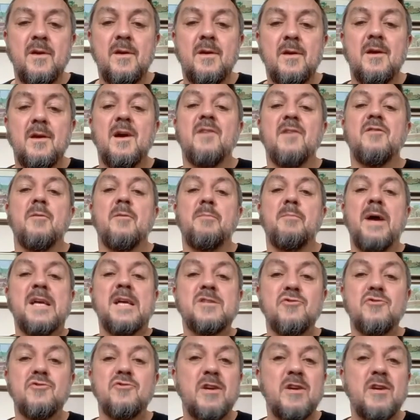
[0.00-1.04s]
of the
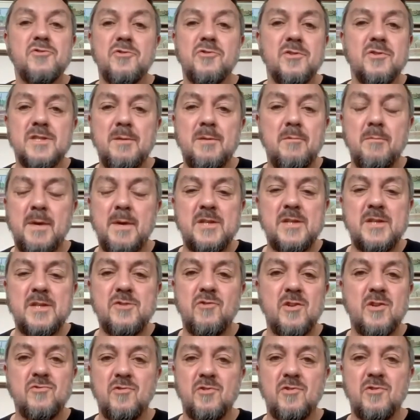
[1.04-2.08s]
best restaurants, some of the best
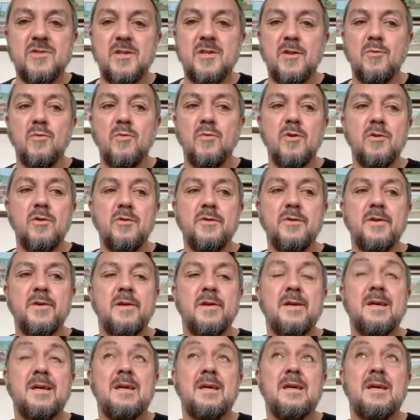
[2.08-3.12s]
restaurants in the world,
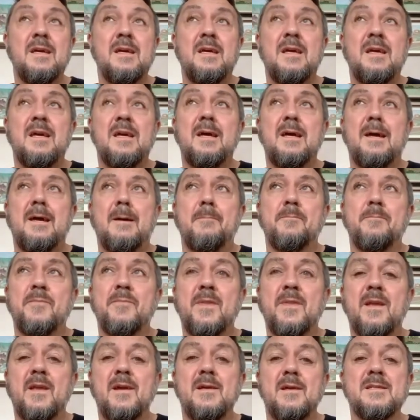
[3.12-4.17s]

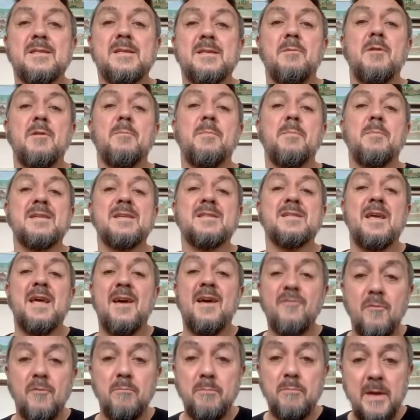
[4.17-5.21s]
some of the best
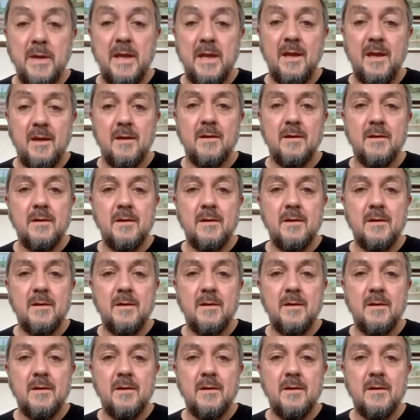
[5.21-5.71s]
F&B,